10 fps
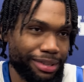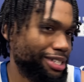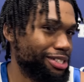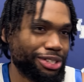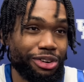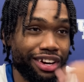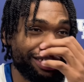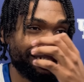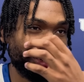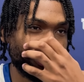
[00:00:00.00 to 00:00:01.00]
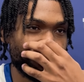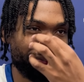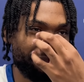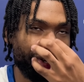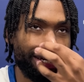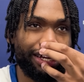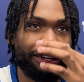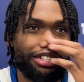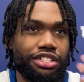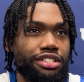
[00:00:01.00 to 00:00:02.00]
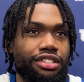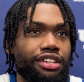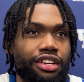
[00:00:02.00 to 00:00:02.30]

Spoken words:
It's just crazy, you know, being here. It's just.